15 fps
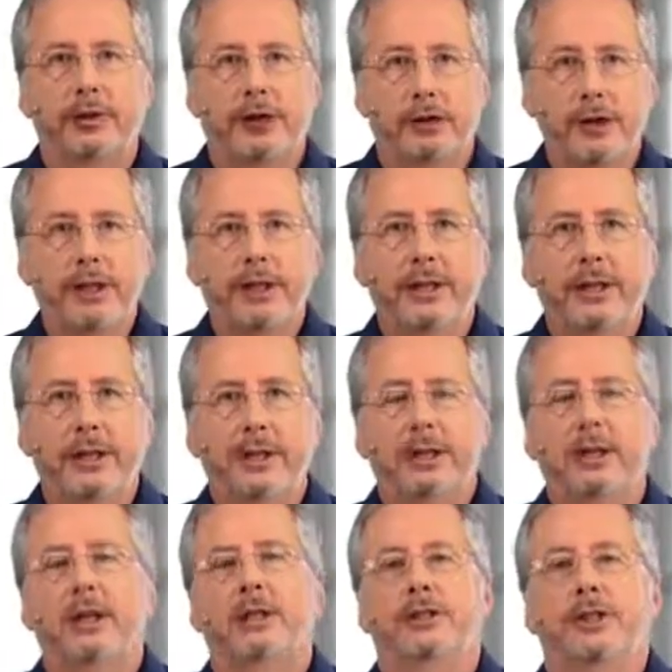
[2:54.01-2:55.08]
streak
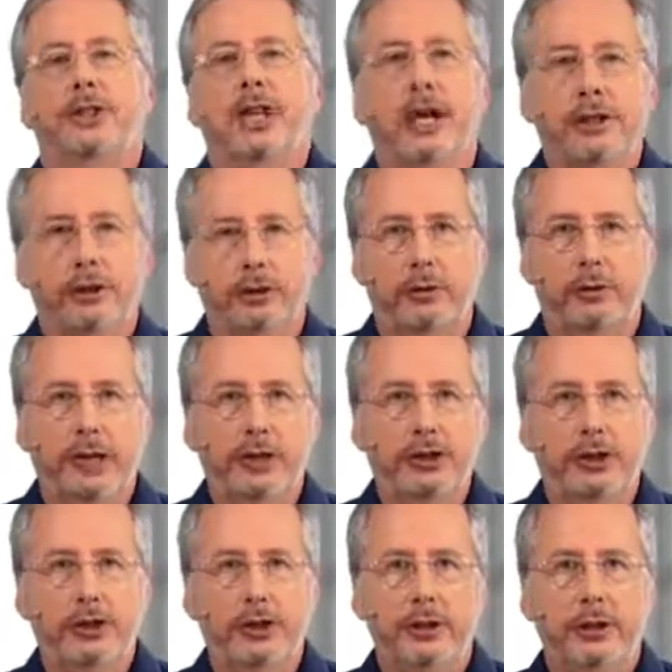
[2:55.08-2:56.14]
and
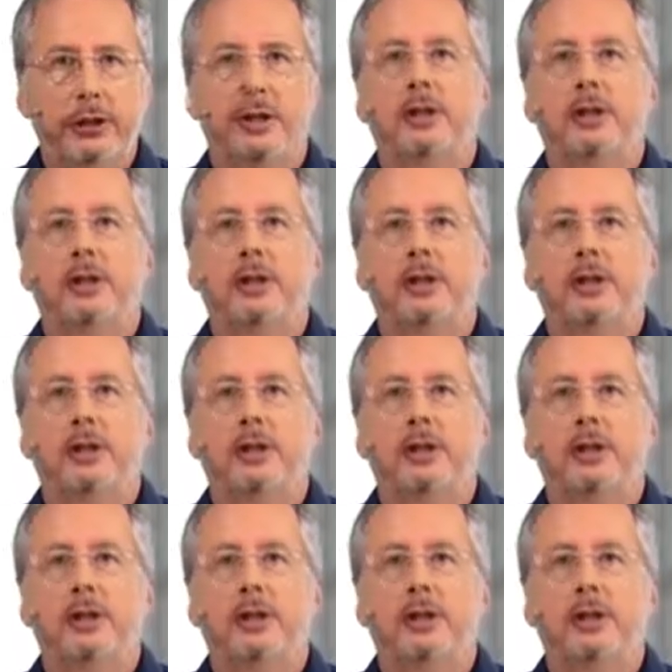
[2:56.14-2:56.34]
gastrulation,